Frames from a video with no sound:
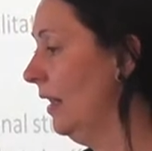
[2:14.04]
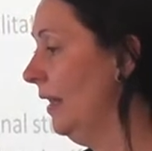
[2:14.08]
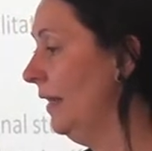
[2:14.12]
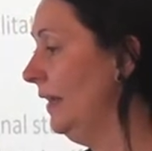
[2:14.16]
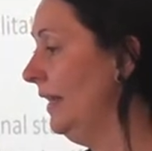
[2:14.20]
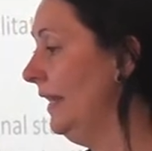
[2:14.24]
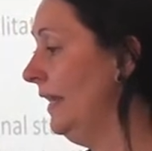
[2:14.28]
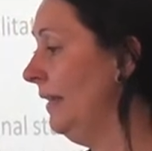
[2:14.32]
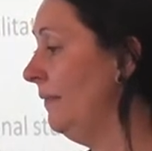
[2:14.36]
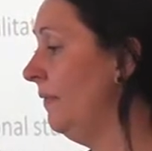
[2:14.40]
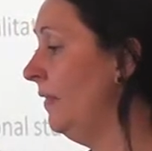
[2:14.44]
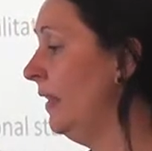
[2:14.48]

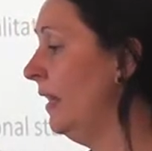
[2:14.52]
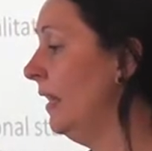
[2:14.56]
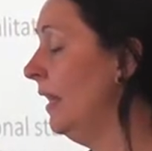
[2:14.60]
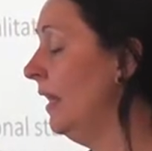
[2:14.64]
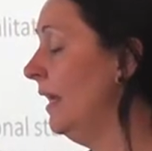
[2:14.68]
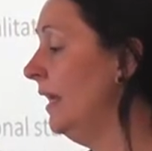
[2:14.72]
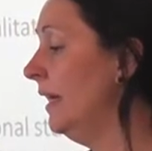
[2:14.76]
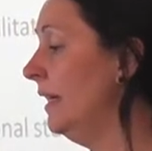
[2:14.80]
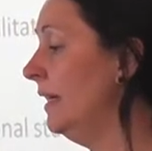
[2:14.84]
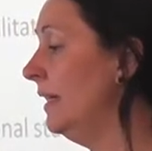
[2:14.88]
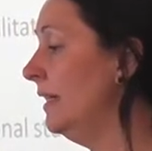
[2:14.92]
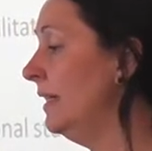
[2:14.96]
Okay.
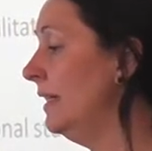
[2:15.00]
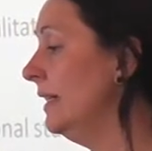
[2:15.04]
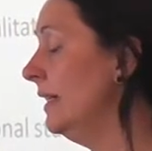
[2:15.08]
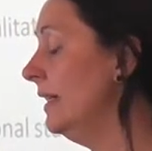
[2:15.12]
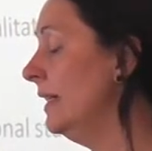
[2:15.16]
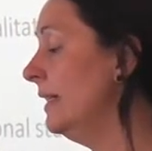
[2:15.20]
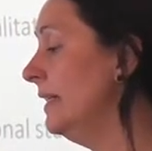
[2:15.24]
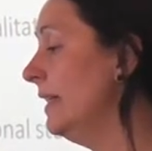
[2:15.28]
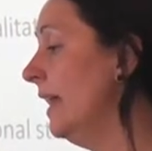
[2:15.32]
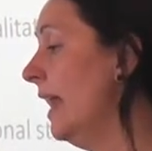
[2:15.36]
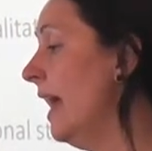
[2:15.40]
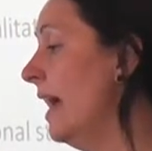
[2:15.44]

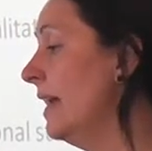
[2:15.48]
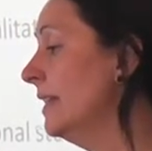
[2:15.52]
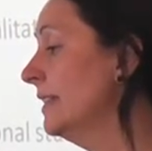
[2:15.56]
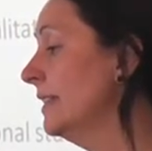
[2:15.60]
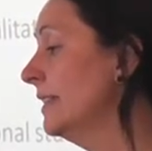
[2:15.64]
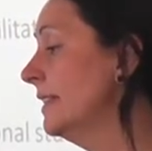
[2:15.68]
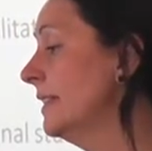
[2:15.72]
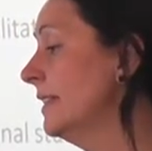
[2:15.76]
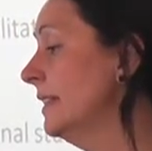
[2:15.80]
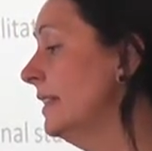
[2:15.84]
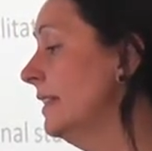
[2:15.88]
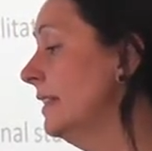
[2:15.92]
The
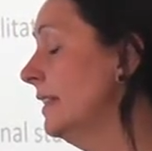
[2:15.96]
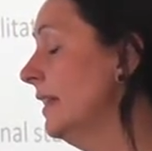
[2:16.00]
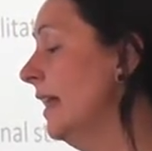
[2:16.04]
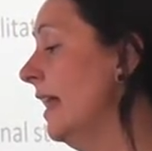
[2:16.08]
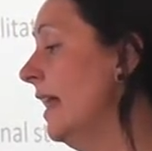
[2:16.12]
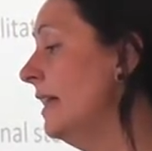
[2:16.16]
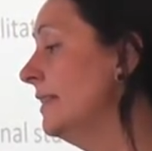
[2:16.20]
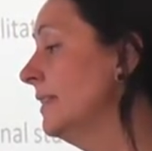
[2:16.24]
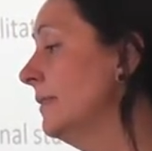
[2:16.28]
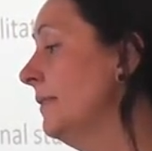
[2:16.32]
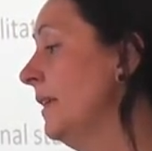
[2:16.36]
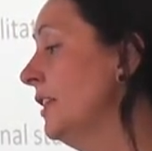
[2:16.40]
last
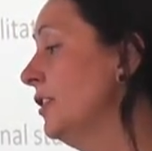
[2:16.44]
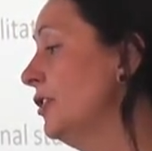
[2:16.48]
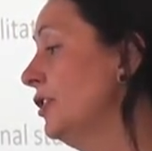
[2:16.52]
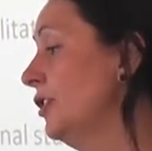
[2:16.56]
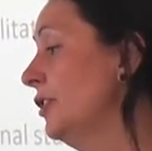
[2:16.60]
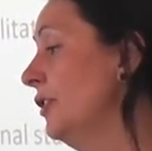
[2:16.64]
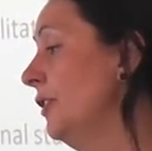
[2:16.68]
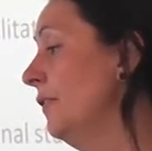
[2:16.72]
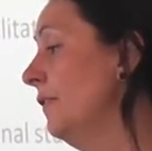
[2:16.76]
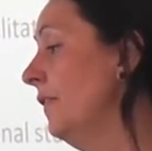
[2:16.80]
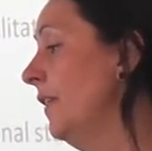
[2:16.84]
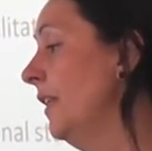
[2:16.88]

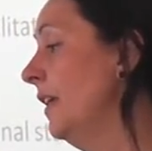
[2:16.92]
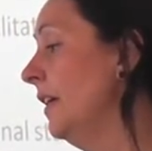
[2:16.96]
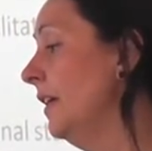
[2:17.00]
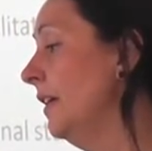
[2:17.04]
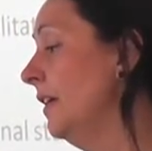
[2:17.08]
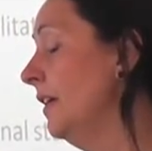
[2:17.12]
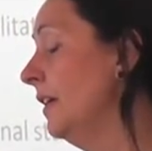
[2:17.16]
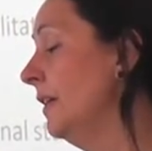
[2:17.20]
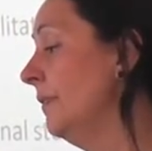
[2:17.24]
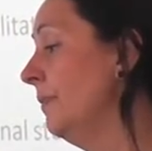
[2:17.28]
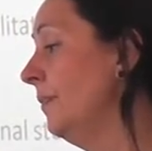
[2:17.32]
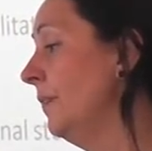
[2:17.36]
question
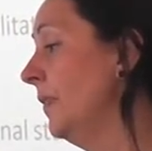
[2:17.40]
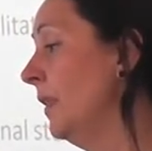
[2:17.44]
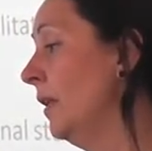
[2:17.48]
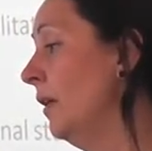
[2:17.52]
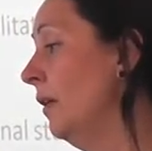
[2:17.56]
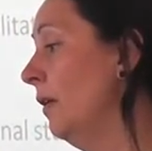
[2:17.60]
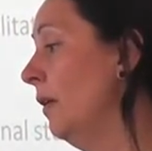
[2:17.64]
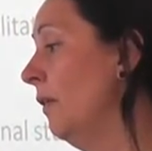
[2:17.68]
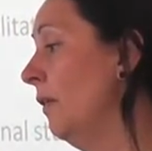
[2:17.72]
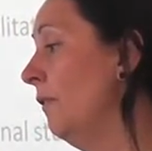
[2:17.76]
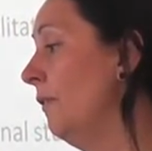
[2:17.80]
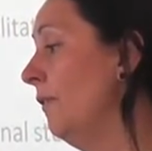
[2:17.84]

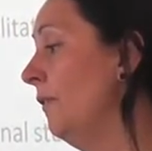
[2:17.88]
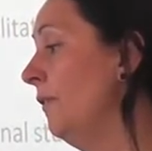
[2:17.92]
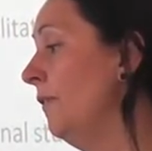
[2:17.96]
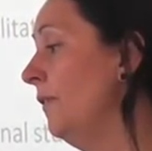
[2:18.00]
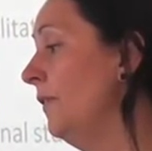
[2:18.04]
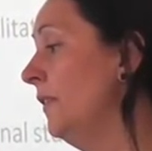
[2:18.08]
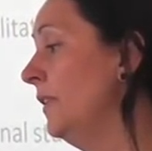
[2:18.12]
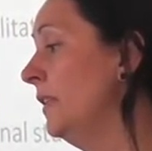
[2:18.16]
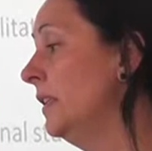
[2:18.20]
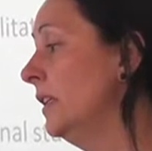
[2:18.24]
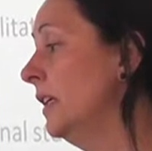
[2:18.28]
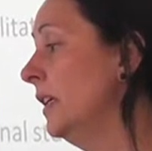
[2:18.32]
of
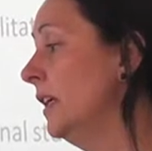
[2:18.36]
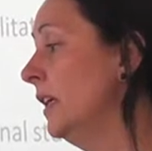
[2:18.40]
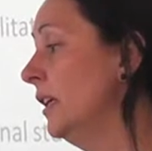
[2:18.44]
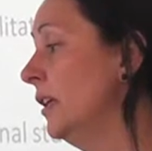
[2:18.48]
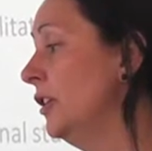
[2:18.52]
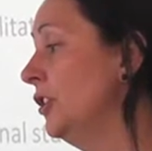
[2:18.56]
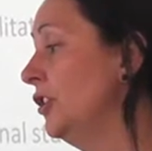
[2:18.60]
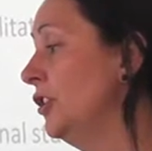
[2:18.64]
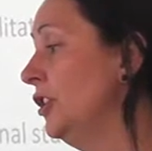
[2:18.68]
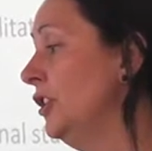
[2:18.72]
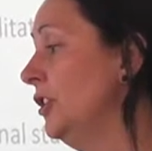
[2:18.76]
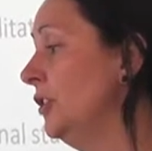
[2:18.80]

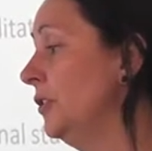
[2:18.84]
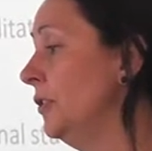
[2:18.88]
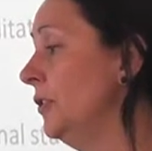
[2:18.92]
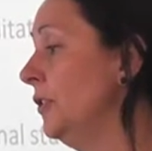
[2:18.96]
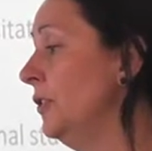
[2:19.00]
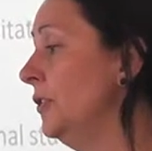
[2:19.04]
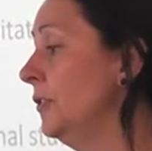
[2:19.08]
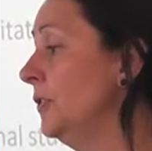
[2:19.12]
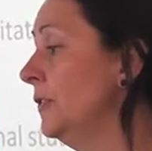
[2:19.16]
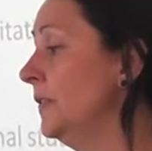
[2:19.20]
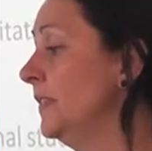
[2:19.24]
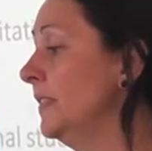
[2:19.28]

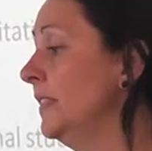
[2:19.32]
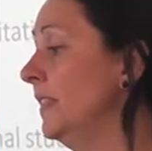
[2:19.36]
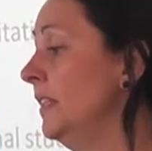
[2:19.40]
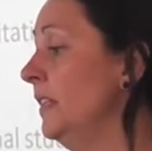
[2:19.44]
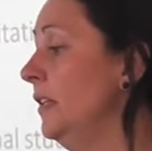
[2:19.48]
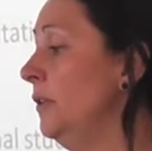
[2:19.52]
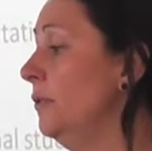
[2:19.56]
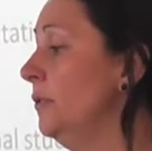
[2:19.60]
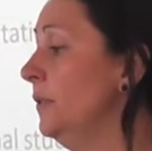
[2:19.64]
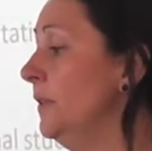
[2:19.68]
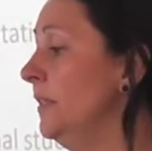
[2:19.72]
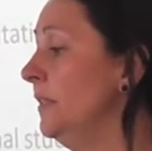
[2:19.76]
Shi-Young-Kyung's and
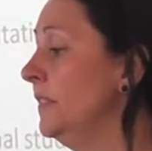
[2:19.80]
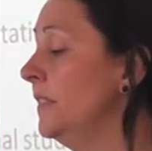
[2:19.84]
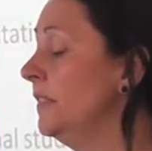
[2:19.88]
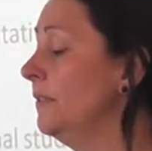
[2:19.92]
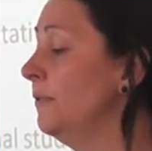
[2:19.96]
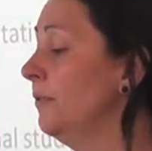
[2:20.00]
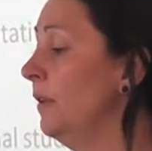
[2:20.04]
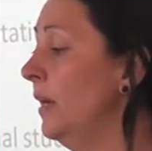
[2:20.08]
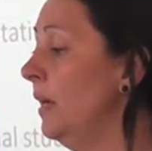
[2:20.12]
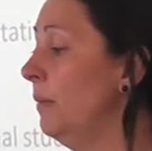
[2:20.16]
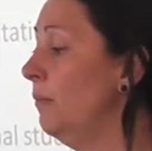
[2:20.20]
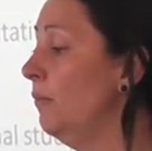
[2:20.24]
Hui's
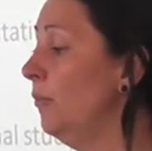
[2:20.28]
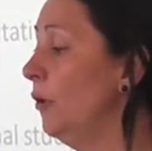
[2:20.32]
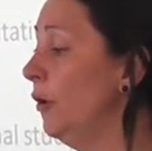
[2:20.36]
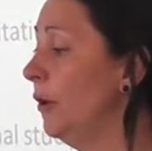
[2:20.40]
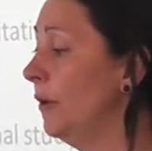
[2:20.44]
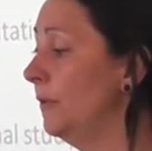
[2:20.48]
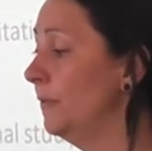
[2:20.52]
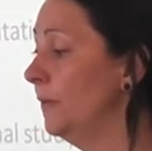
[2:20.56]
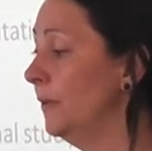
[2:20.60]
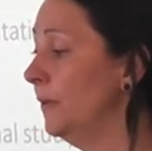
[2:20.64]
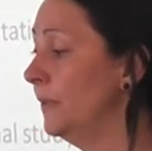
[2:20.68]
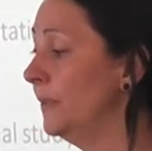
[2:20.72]

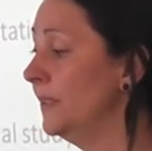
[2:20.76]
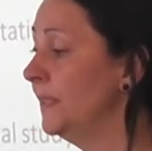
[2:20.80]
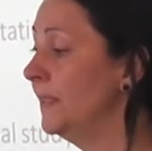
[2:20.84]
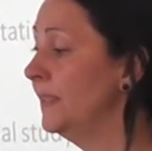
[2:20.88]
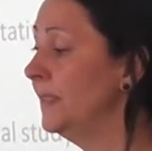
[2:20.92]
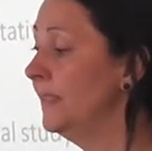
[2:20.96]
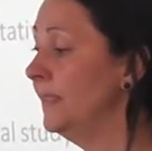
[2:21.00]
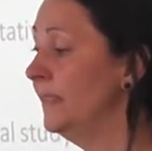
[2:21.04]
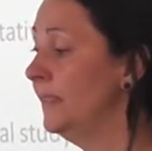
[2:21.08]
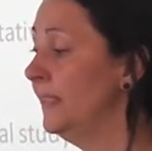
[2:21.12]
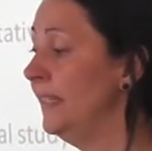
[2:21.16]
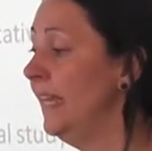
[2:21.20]
framework was
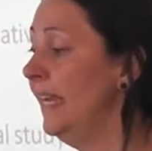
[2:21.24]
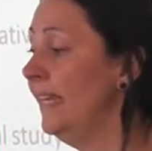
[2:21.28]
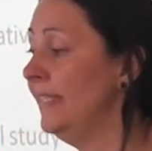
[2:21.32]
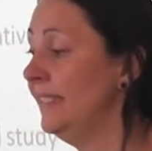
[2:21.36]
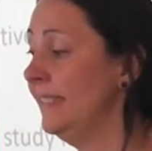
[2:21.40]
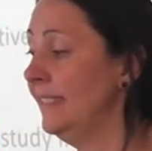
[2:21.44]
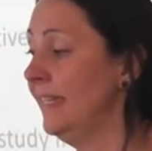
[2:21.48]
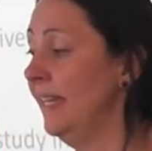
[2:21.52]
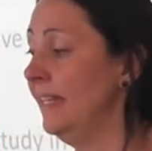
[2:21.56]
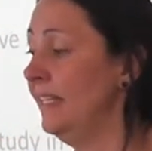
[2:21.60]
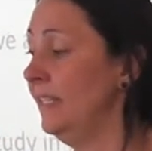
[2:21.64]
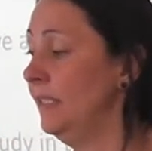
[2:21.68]

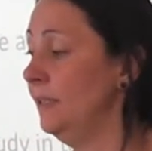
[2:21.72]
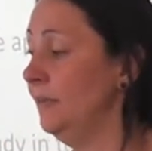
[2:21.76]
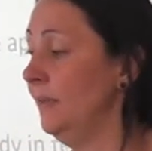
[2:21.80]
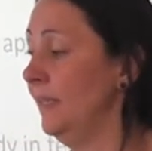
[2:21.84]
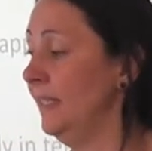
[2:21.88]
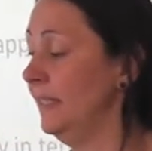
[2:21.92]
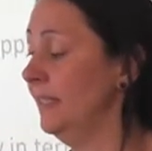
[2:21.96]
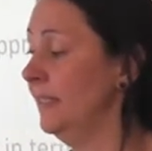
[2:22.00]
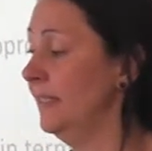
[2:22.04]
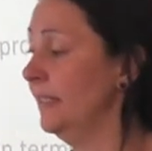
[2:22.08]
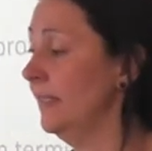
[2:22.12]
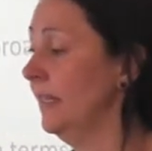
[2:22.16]
case study
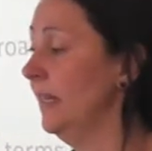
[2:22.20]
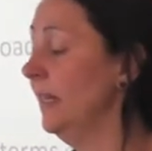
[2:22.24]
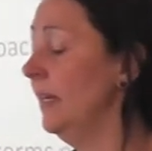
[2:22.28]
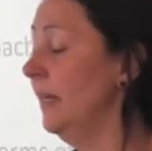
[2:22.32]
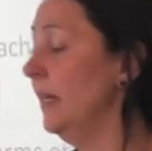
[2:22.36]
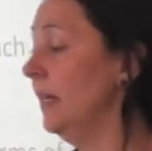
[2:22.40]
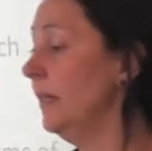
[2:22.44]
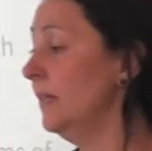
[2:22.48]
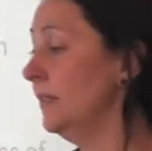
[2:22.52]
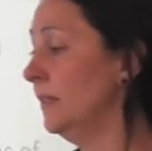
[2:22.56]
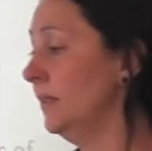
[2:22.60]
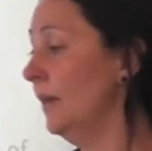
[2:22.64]
trends.
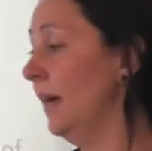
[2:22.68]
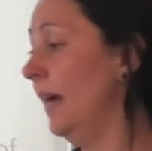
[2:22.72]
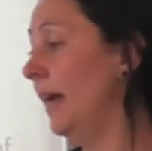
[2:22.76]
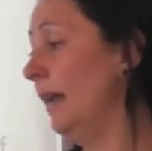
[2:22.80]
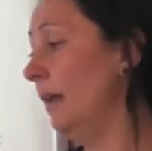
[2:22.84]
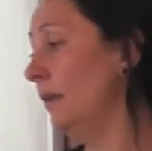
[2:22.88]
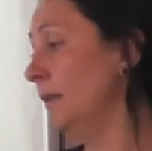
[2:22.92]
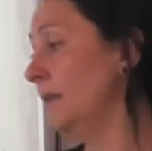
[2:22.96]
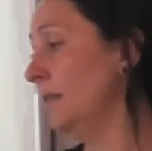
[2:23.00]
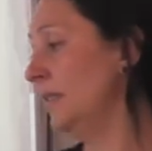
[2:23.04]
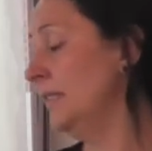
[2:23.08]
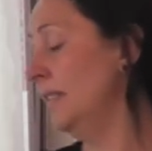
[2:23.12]
So
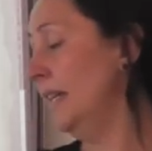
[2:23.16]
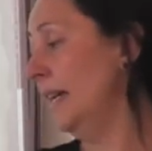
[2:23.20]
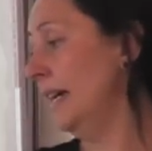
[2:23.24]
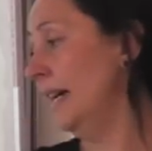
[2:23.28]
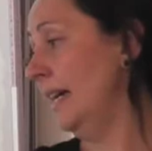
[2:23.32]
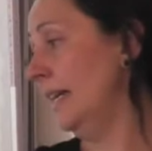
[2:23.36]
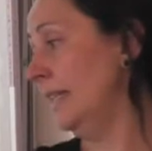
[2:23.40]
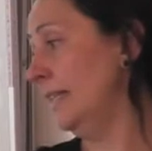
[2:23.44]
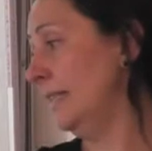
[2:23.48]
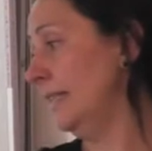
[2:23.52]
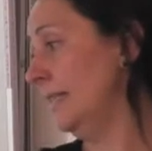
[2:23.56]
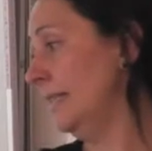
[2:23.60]
I looked
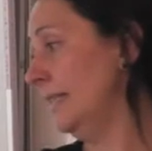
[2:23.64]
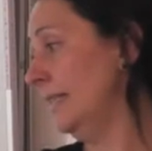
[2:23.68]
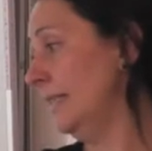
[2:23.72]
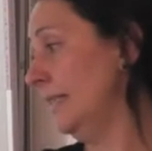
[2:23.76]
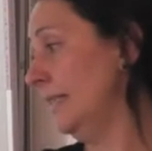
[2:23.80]
at